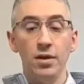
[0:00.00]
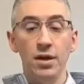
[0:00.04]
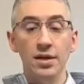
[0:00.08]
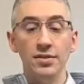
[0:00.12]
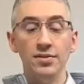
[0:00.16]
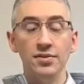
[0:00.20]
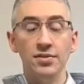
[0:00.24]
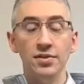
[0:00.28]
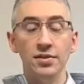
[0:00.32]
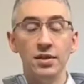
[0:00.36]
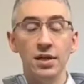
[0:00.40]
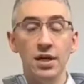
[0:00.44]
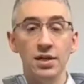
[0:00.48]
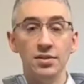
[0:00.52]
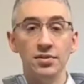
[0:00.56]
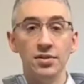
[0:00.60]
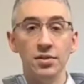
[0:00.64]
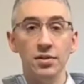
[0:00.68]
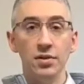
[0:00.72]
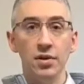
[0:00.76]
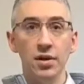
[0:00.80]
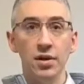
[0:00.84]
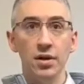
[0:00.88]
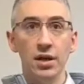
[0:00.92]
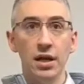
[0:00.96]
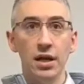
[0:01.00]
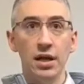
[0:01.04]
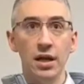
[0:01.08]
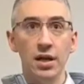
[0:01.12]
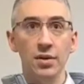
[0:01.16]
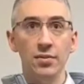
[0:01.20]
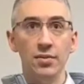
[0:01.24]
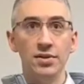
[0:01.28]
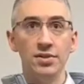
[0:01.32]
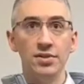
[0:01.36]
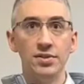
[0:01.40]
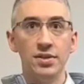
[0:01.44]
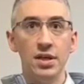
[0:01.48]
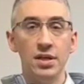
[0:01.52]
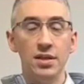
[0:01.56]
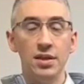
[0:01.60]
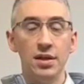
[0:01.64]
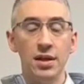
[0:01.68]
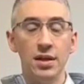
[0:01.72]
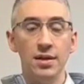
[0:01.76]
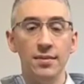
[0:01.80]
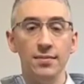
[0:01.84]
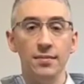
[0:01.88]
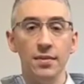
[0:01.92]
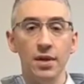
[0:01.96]
As a lawyer, I would say
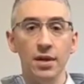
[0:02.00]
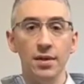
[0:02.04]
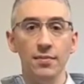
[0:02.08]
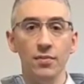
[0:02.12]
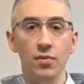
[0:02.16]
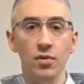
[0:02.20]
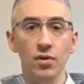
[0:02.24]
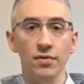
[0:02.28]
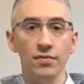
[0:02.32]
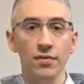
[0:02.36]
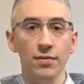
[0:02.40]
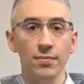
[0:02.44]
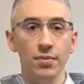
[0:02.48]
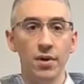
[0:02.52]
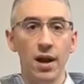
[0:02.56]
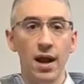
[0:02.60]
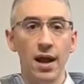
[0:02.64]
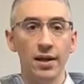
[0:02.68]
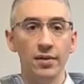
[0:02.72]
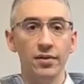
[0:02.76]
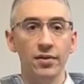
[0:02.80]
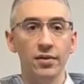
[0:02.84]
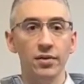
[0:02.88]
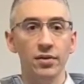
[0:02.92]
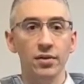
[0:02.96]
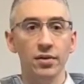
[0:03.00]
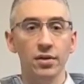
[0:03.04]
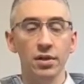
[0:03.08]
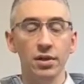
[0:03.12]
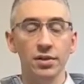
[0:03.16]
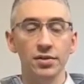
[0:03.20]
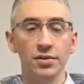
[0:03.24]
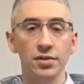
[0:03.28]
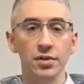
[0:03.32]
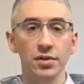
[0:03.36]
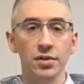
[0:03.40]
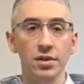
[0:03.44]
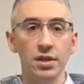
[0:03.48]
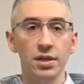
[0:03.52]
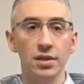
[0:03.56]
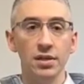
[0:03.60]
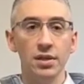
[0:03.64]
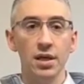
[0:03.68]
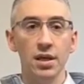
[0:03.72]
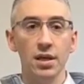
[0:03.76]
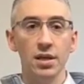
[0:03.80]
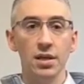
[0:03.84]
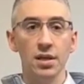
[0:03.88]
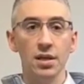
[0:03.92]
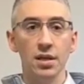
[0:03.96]
that I'm more of a practical attorney
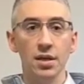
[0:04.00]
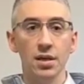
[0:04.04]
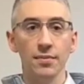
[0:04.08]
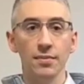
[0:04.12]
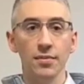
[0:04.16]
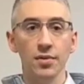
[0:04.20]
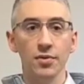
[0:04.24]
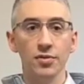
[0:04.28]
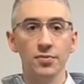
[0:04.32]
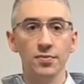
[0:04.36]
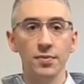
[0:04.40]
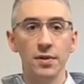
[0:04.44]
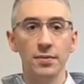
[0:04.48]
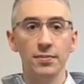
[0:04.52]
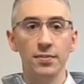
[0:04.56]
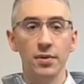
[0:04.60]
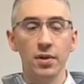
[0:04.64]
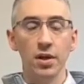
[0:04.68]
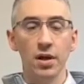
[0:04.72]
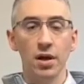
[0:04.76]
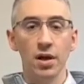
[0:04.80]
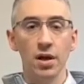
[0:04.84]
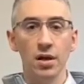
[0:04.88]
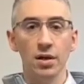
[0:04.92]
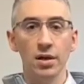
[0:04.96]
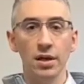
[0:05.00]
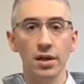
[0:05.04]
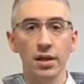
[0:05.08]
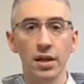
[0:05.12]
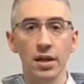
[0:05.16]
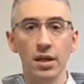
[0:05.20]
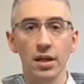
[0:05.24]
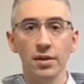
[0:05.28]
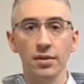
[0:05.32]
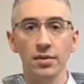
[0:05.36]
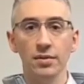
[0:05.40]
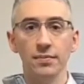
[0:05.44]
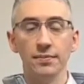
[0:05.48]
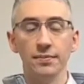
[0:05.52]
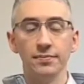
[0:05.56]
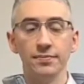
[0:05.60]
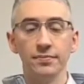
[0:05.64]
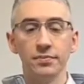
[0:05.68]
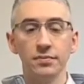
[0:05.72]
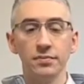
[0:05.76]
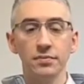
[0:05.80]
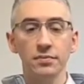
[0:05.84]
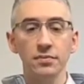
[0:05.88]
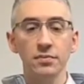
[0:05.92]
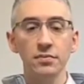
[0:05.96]
than most people are.
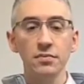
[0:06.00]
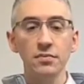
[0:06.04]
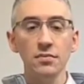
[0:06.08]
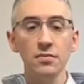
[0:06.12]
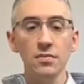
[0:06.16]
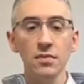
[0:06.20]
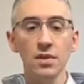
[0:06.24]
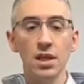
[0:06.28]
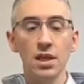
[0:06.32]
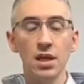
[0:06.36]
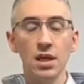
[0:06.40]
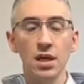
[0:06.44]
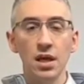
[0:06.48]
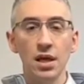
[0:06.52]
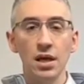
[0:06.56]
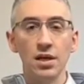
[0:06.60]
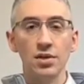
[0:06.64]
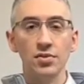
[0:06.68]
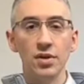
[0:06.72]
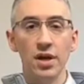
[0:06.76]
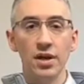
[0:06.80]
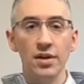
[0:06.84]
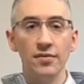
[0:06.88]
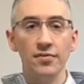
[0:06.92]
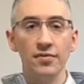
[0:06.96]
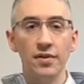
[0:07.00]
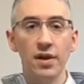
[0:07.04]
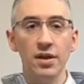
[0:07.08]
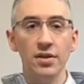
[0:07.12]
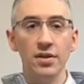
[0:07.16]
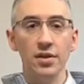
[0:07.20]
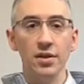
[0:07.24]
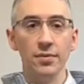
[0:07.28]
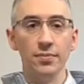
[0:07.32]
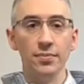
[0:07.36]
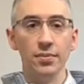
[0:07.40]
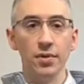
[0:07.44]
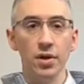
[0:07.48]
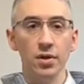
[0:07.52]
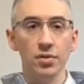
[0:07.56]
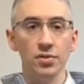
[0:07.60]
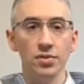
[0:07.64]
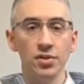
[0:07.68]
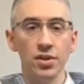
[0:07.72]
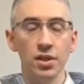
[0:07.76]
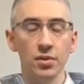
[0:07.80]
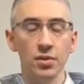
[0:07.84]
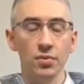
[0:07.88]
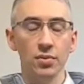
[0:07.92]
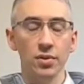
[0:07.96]
I try to find the
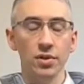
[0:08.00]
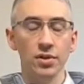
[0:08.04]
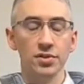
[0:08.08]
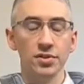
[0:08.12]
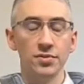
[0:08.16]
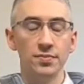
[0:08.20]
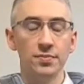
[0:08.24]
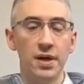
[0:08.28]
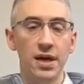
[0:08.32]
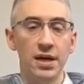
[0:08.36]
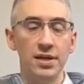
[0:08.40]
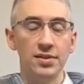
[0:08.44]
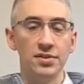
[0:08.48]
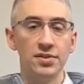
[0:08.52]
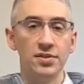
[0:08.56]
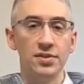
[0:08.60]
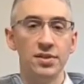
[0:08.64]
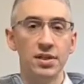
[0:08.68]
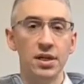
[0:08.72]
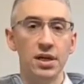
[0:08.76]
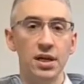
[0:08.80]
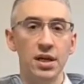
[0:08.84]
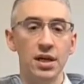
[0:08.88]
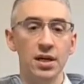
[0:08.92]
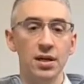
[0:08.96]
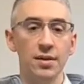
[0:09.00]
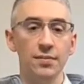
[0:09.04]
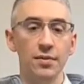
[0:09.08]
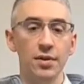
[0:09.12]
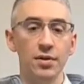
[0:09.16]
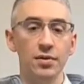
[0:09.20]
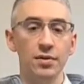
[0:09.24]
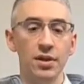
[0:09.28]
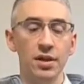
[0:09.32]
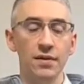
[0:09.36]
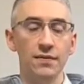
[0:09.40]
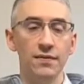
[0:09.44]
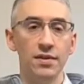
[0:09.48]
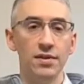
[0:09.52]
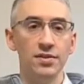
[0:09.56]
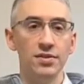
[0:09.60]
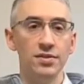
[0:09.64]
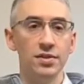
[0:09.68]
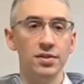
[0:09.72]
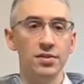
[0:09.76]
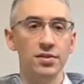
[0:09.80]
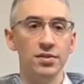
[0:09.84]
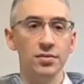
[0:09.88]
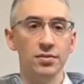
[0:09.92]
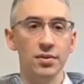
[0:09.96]
approach that works best, given the
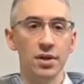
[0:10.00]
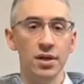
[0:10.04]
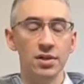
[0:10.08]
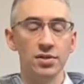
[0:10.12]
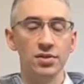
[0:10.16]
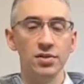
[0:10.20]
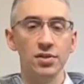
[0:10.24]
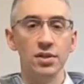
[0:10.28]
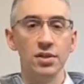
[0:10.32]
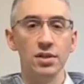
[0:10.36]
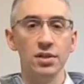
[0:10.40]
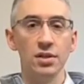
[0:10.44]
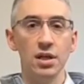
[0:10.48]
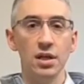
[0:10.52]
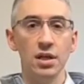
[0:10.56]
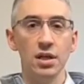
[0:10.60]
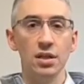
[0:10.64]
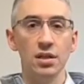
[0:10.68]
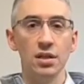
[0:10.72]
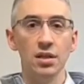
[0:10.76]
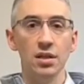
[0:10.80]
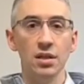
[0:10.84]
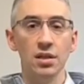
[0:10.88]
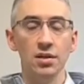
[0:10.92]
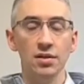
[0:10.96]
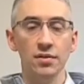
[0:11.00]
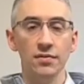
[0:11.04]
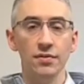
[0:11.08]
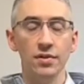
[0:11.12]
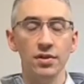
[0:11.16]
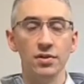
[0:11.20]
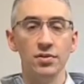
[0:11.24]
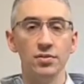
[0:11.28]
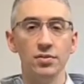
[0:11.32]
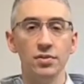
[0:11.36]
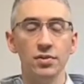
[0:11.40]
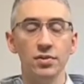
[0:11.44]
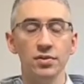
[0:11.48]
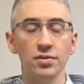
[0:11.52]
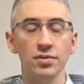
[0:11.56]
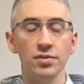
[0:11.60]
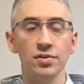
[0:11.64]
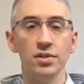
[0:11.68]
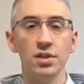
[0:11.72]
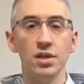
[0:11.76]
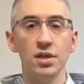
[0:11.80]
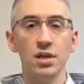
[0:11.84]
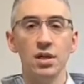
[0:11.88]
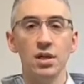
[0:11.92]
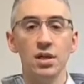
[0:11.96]
situation and the
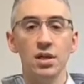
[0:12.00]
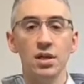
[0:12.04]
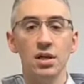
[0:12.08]
individuals,